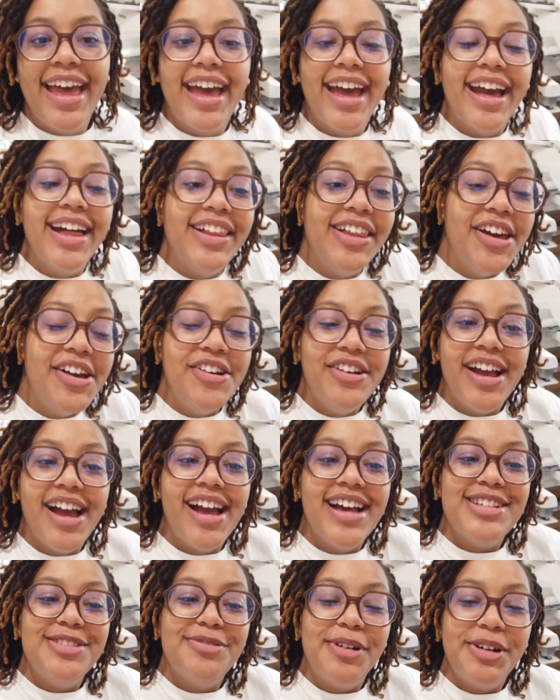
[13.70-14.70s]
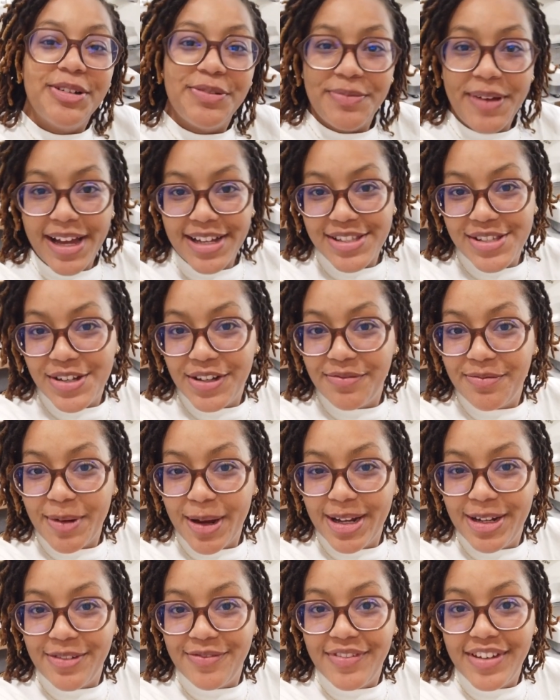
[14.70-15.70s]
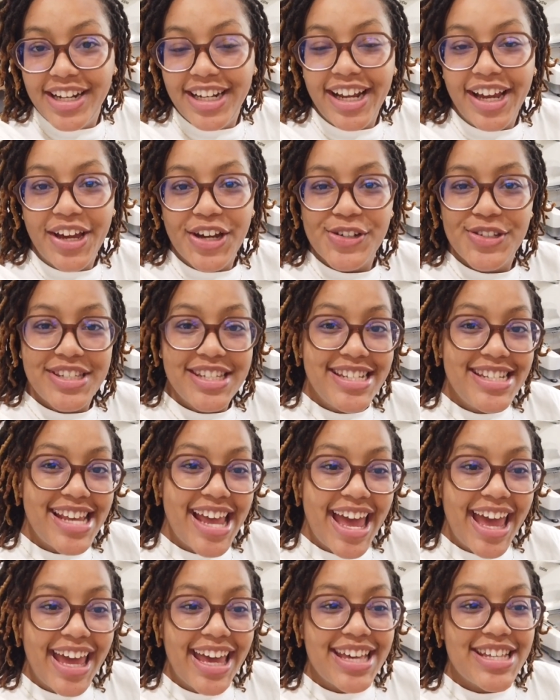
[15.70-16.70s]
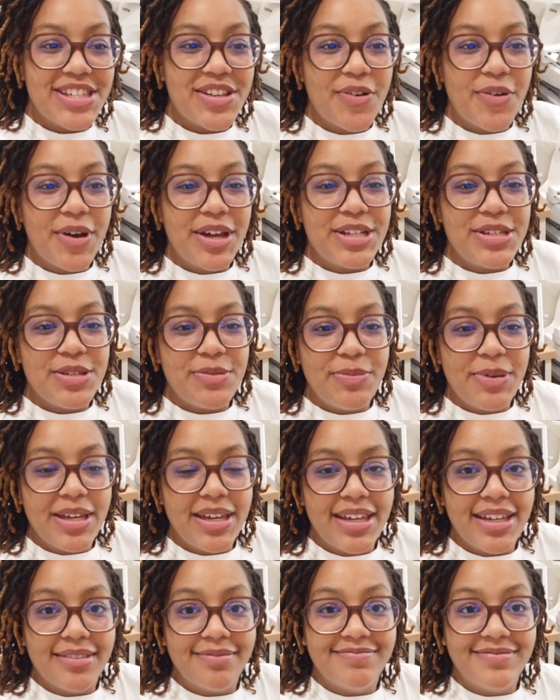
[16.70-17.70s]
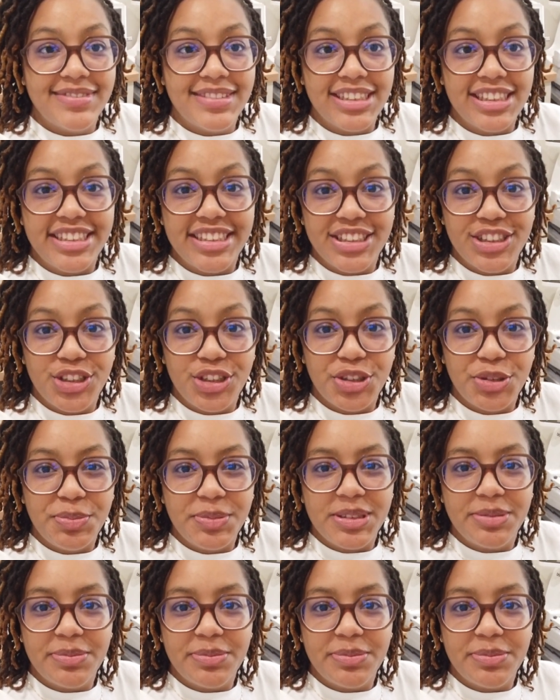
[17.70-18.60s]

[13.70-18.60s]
Hello guys, welcome back to a brand new video. Today is going to be the stupid